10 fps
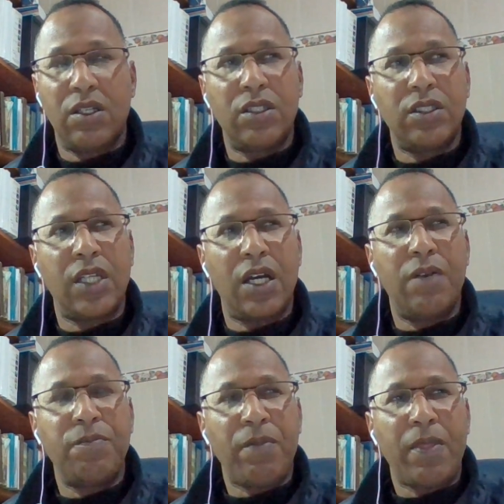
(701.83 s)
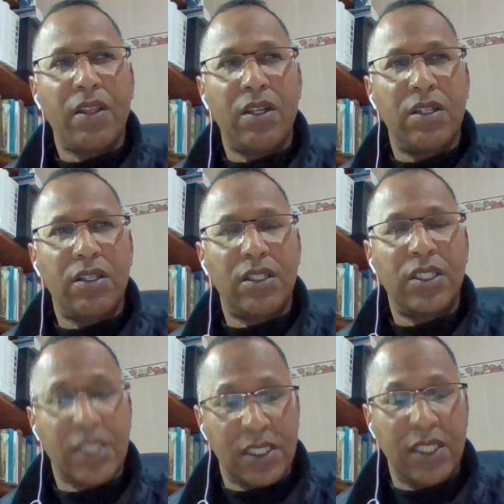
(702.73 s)
yeah,
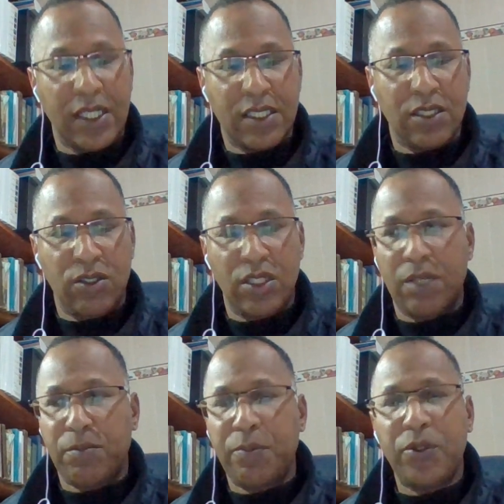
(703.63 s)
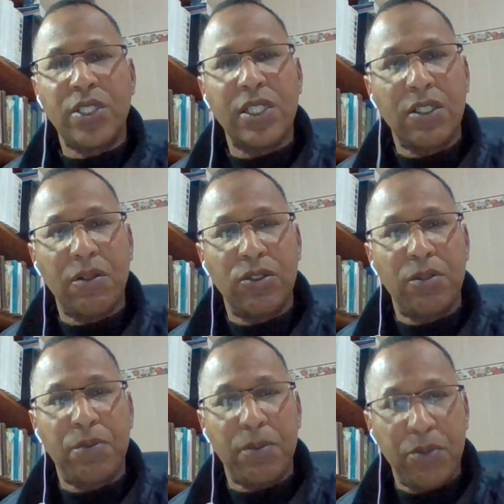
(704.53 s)
yes, the
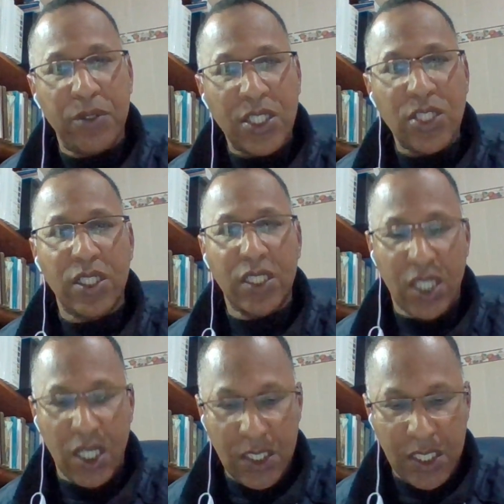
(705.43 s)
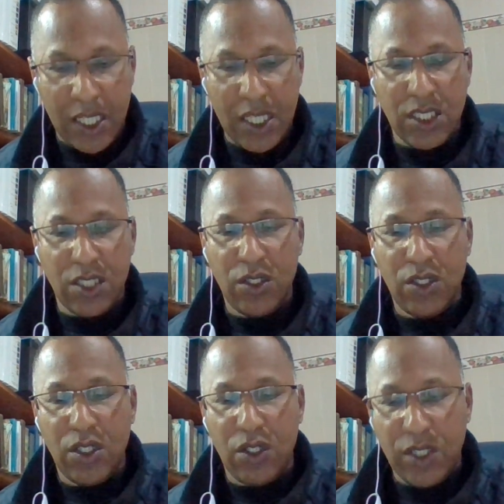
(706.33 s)
propositional content
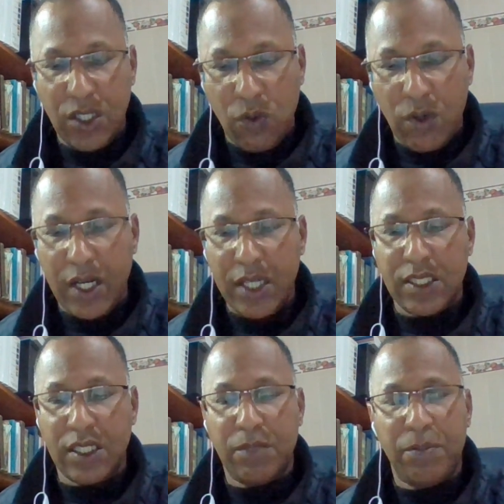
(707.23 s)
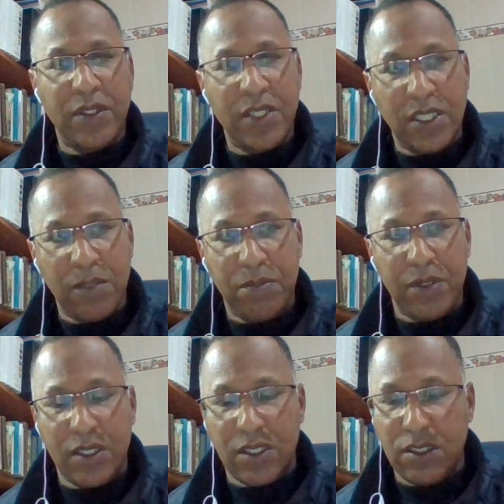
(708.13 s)
requires that the
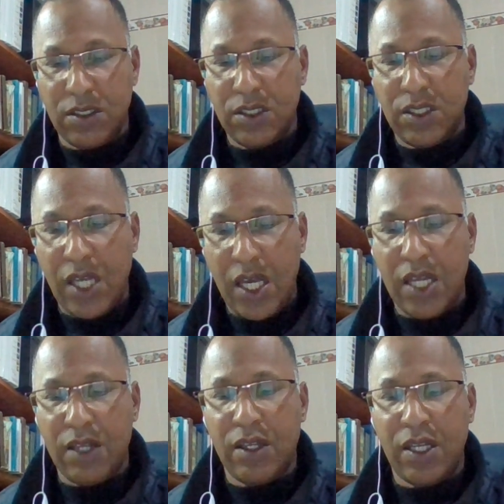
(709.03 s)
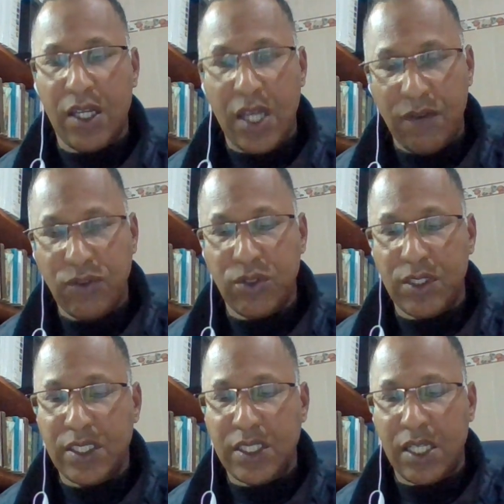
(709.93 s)
participant have to
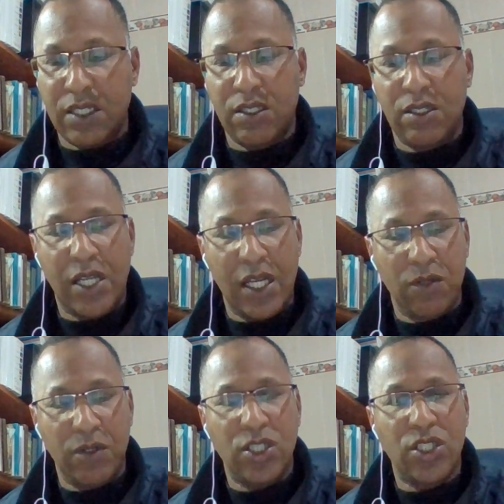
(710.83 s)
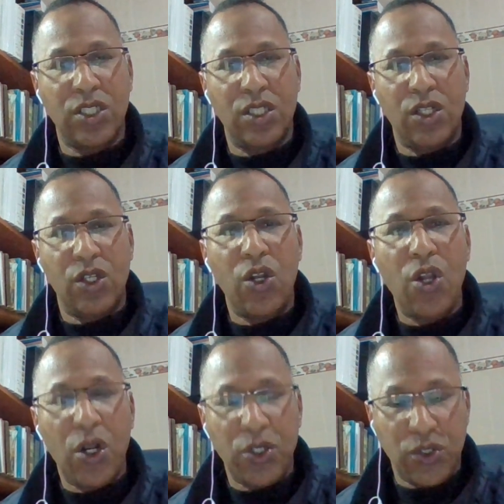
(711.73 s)
understand language,
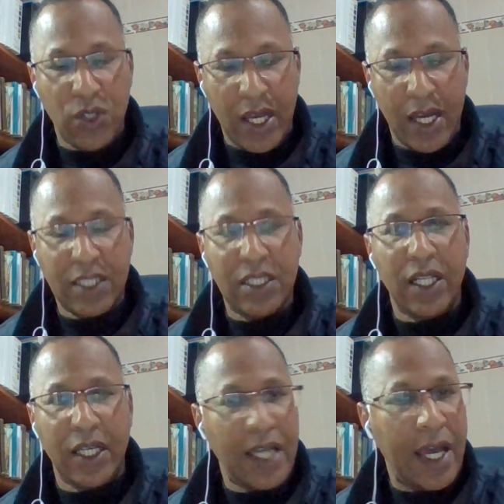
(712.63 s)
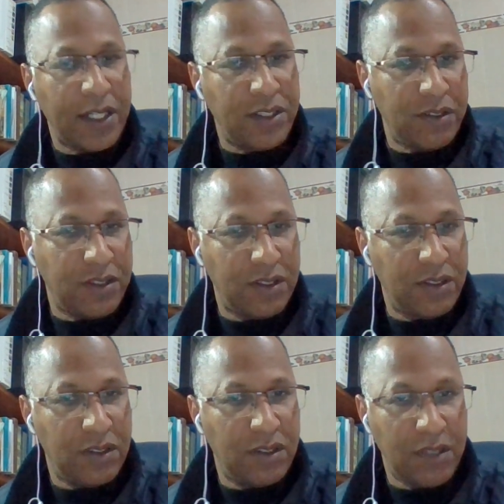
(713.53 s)
not to act like actors.
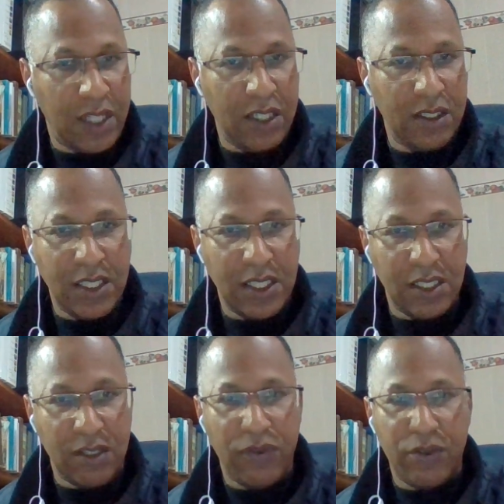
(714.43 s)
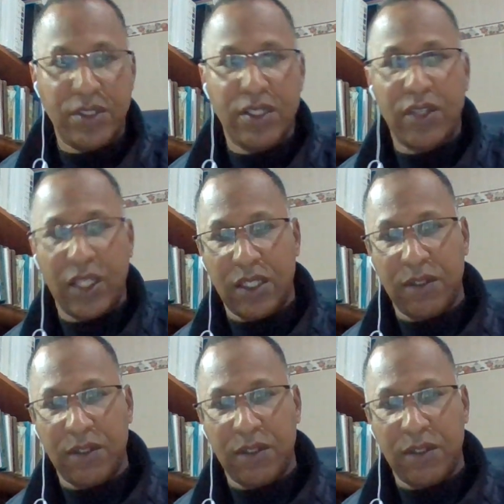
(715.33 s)
Okay, this is the first thing.